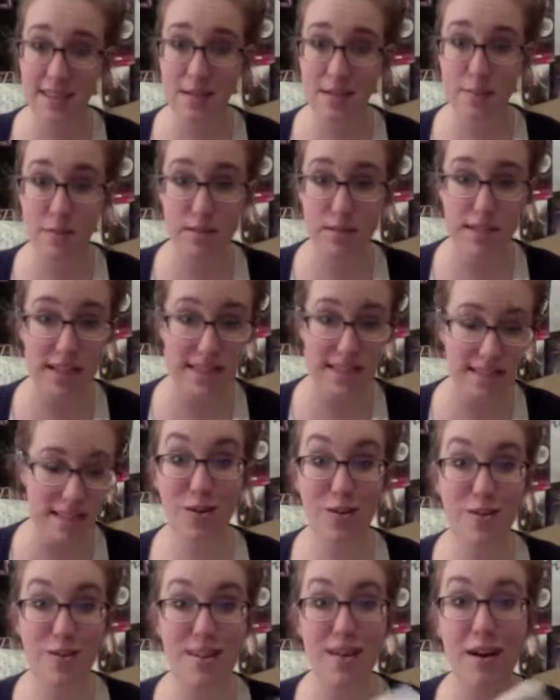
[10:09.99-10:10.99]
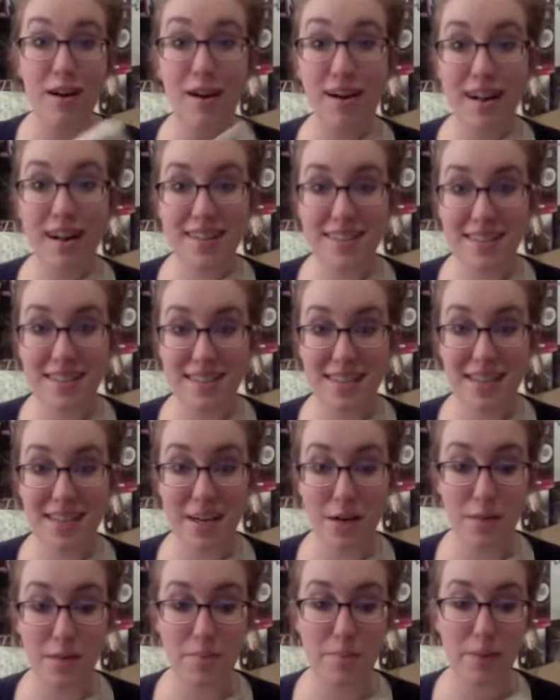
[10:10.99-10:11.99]
mostly essays. There are essays in
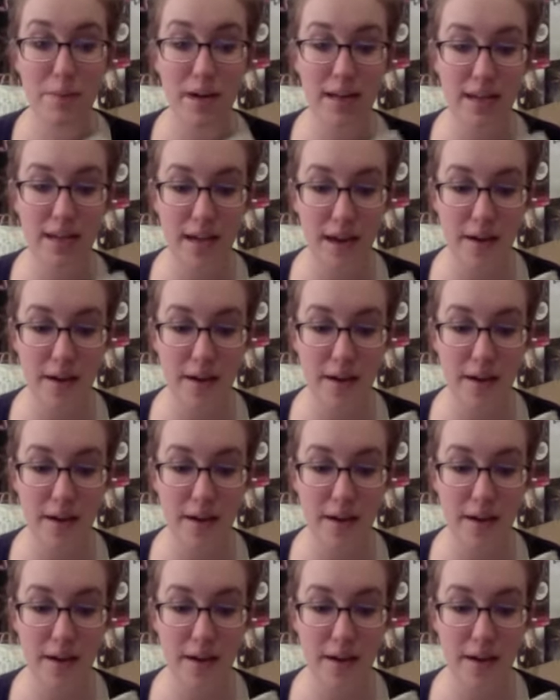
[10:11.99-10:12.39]
here, but